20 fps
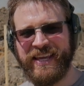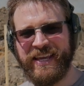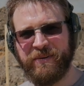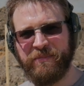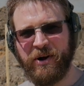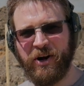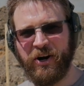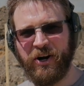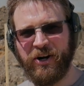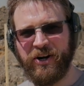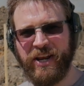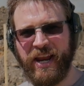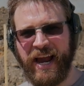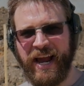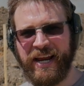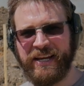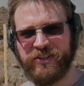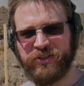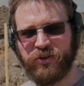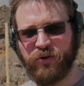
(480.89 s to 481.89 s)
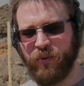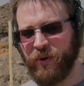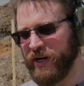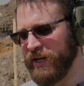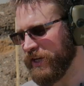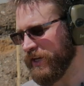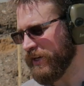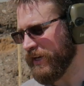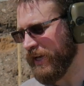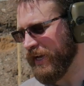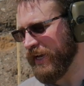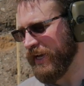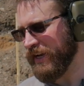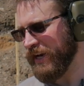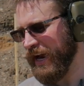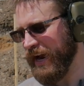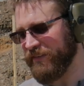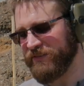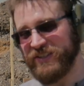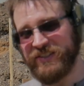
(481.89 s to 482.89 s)
MR920, and
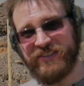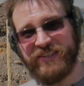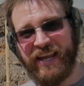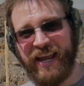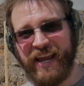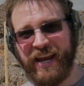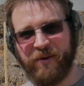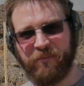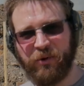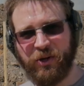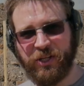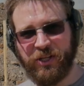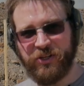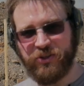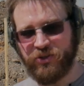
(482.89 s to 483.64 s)
I have to say I'm really